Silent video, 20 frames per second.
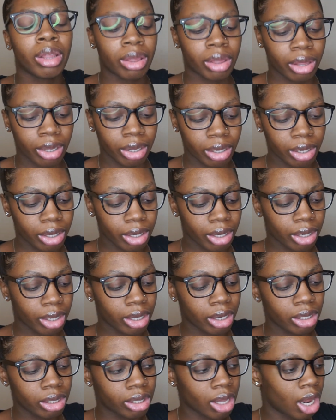
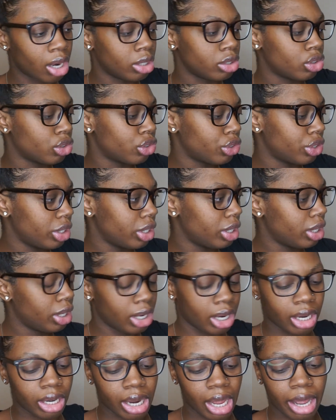the Dollar
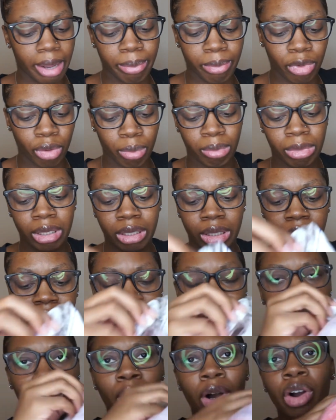Tree and I bought me
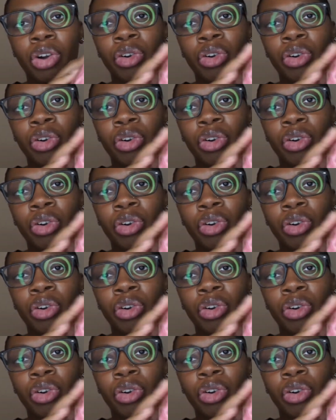just a little